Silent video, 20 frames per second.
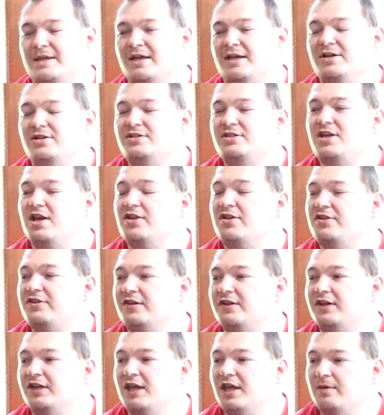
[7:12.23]
Here's the other
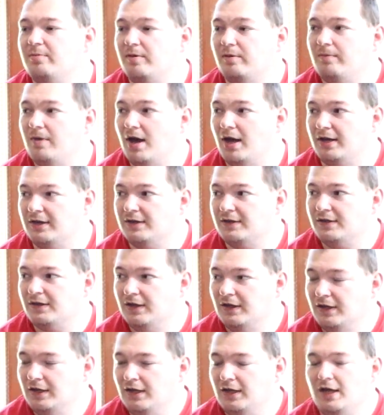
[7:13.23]
thing to keep in mind.
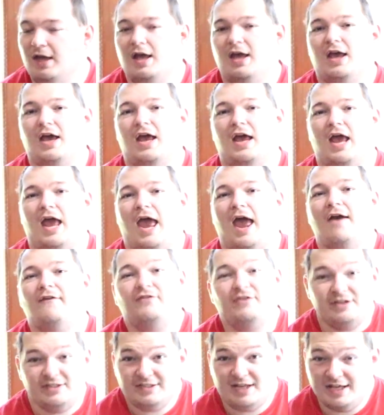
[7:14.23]

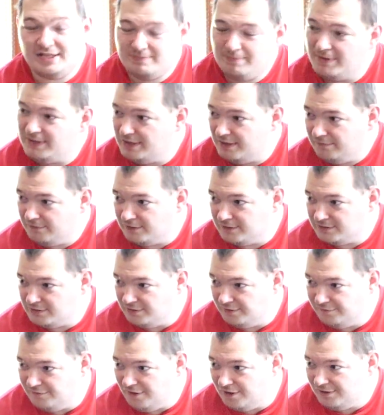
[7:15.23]
Every state's been different
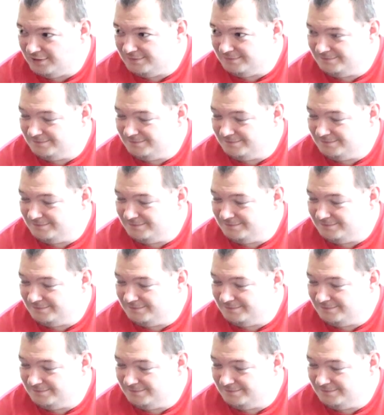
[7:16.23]
so far.